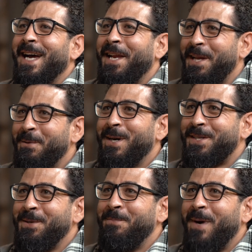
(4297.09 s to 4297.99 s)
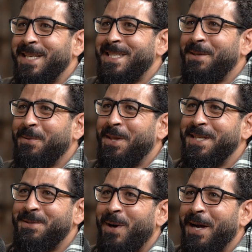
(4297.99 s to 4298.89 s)
and he was on my seat with
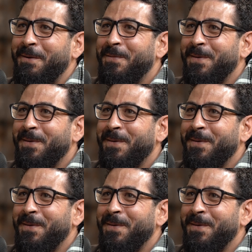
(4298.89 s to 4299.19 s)
his wife.